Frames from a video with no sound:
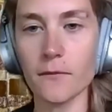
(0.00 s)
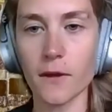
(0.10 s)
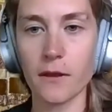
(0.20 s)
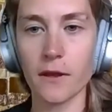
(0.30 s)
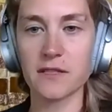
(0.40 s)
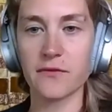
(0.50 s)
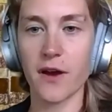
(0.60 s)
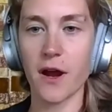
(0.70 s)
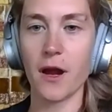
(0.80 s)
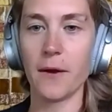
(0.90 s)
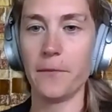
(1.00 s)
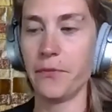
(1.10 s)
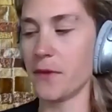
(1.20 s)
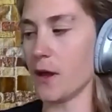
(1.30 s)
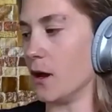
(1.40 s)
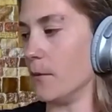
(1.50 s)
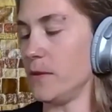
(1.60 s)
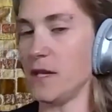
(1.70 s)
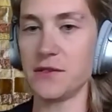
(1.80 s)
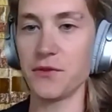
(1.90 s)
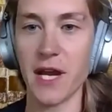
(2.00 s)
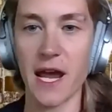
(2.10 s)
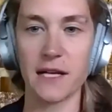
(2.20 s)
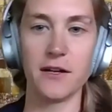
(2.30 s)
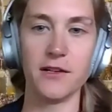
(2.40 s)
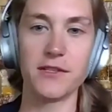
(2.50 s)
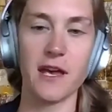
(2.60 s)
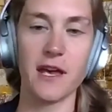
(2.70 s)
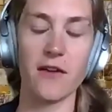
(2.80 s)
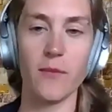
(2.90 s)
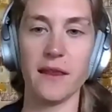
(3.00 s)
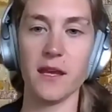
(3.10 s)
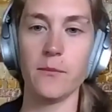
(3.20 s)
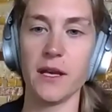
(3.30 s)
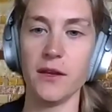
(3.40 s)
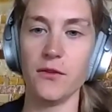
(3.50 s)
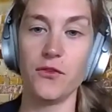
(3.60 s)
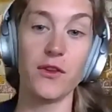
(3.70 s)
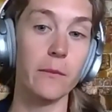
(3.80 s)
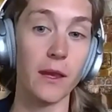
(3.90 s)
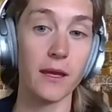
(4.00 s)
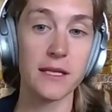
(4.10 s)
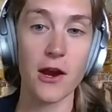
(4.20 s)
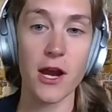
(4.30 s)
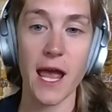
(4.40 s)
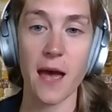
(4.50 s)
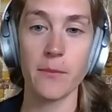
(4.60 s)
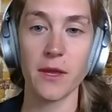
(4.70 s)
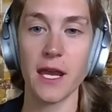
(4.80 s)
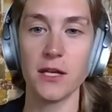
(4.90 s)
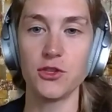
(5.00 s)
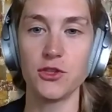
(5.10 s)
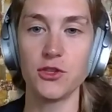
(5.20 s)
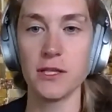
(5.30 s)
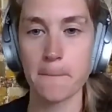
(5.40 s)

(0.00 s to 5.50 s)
Thus far, these reactors have mainly been used in military applications,